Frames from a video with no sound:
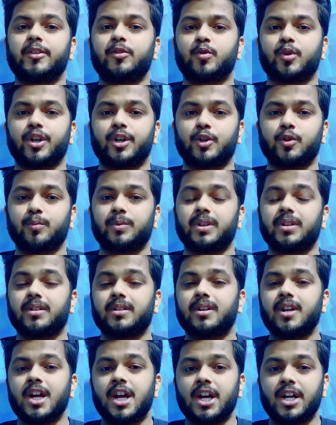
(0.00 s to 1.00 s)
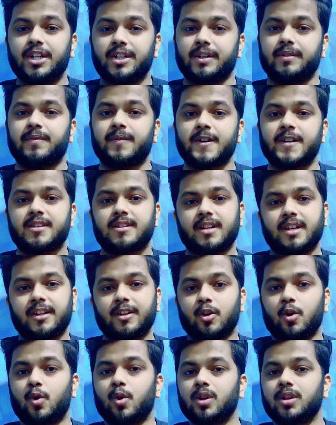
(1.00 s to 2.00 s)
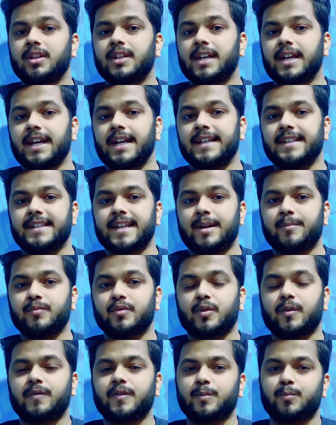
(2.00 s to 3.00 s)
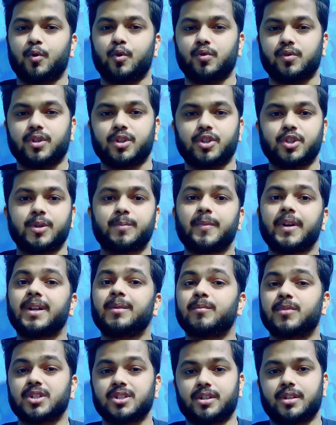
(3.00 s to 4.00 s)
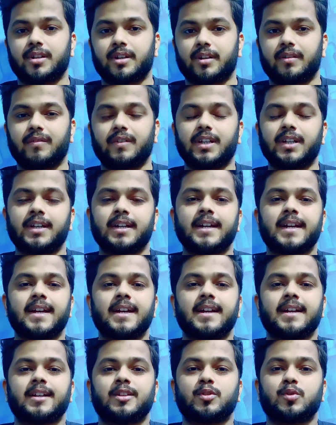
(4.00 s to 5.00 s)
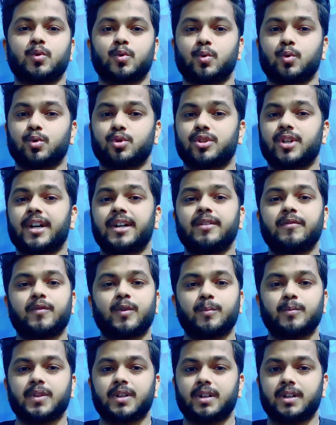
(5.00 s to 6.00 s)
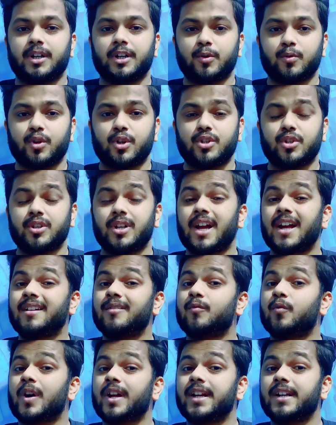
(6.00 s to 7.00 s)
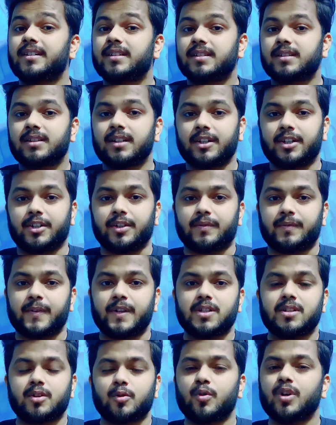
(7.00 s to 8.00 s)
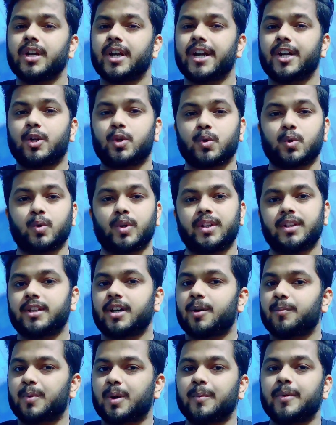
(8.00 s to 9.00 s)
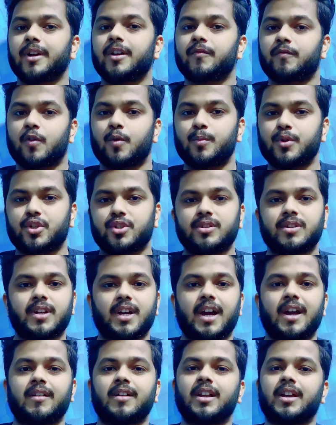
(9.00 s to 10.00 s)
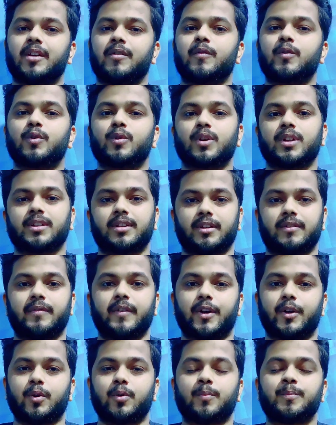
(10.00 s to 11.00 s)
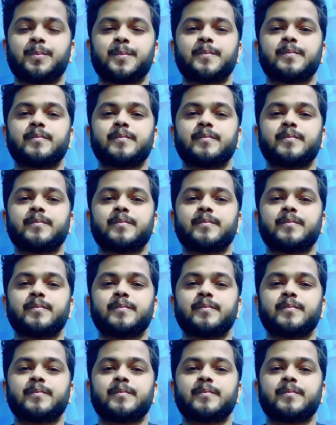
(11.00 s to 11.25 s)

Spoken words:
is going to be the toughest in all the exams of sponsorship in merchant navy. So starting from the duration and why it's the toughest, you will get to know in the upcoming information I will give you in this video.